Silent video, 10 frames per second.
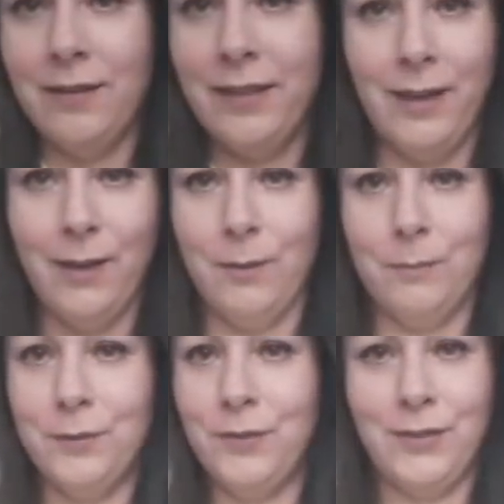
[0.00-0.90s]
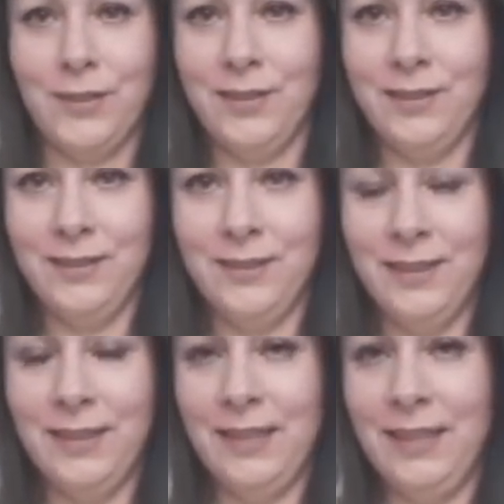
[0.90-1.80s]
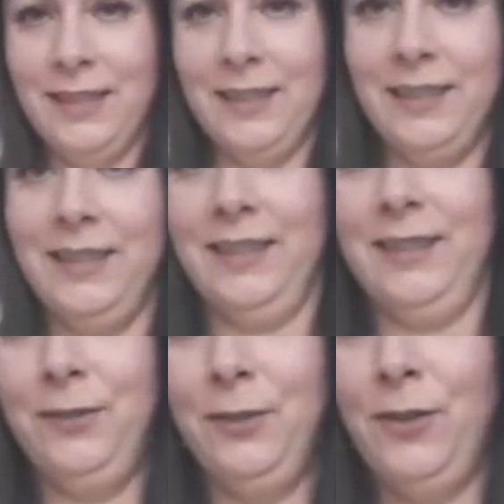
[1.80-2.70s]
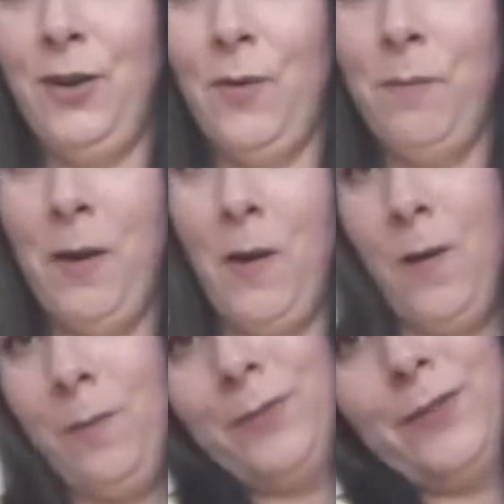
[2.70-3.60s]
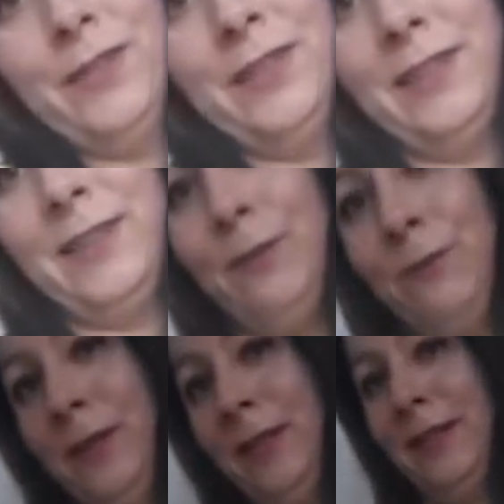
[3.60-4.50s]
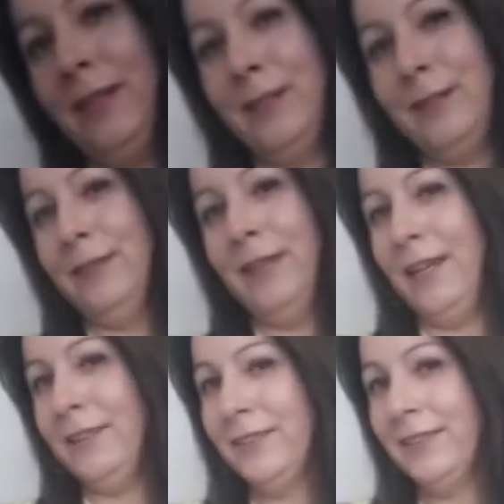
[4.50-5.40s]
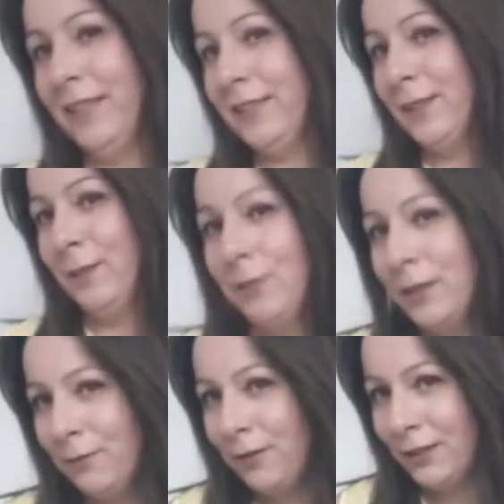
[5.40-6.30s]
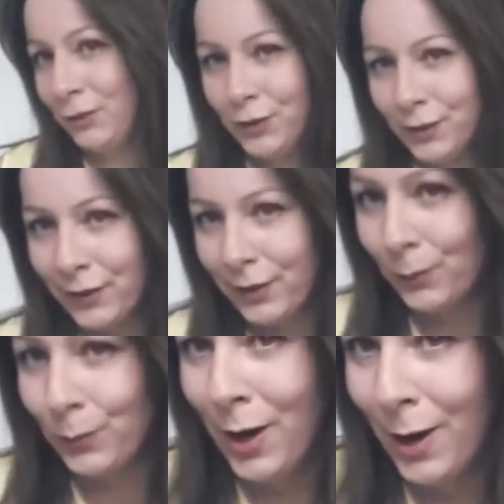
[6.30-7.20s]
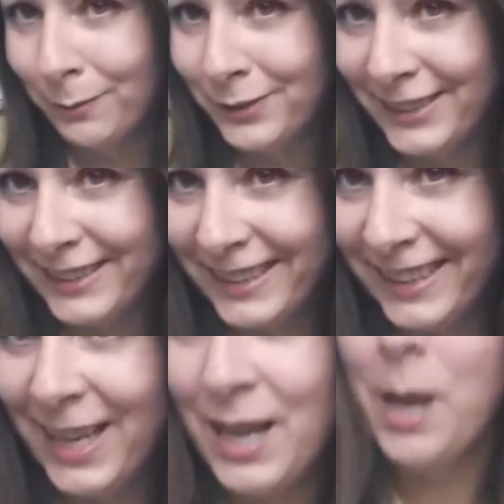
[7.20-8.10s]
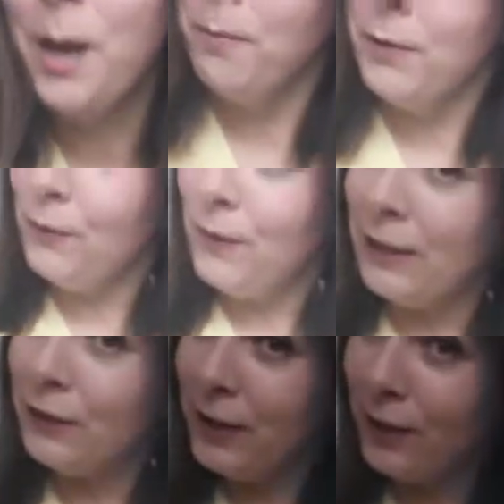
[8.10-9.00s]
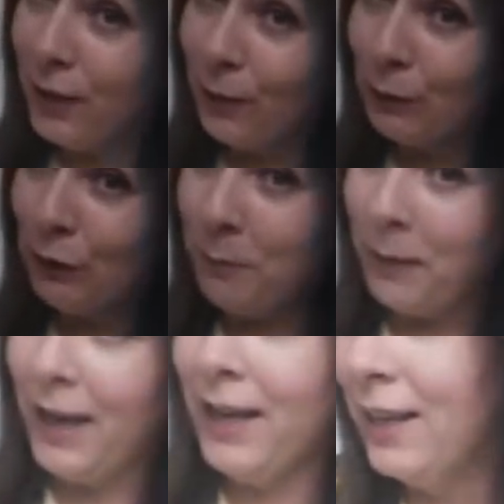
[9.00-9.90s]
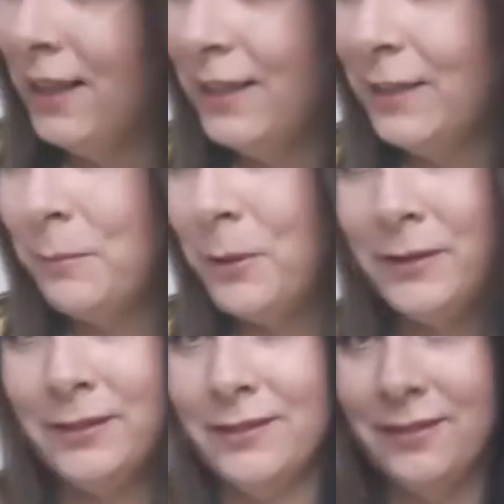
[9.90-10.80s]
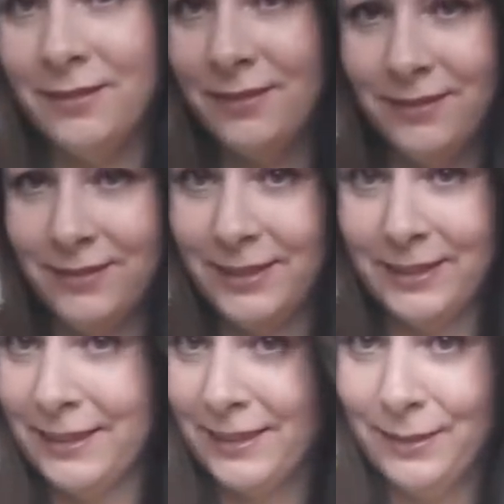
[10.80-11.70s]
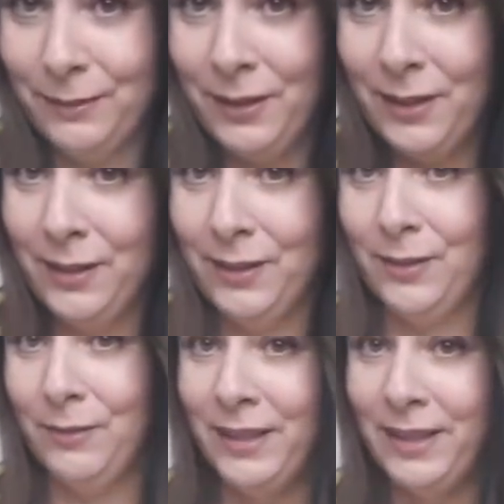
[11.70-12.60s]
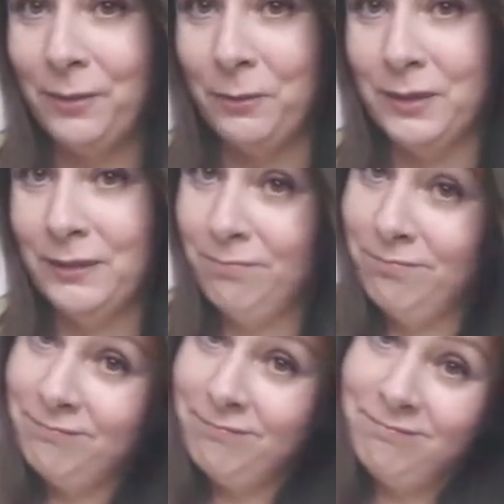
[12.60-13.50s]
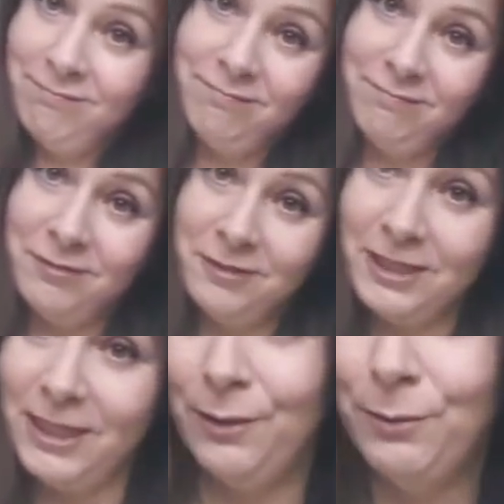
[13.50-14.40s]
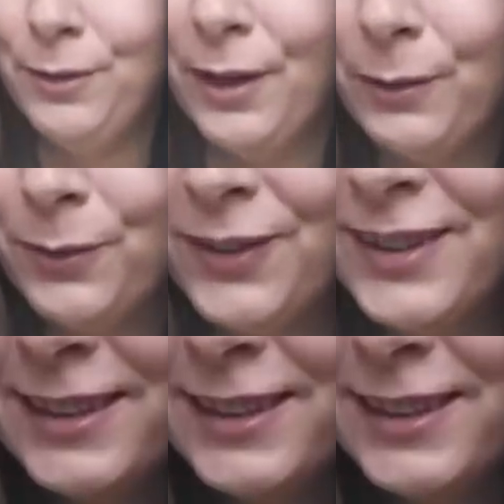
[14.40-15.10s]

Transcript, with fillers: the arms. I'm trying to hide my arms. I don't think, no, it's, it's not very flattering on the old arms, is it? But it's flattering on the old tummy. But I don't know what I'm going to do with this one. I don't know, who knows.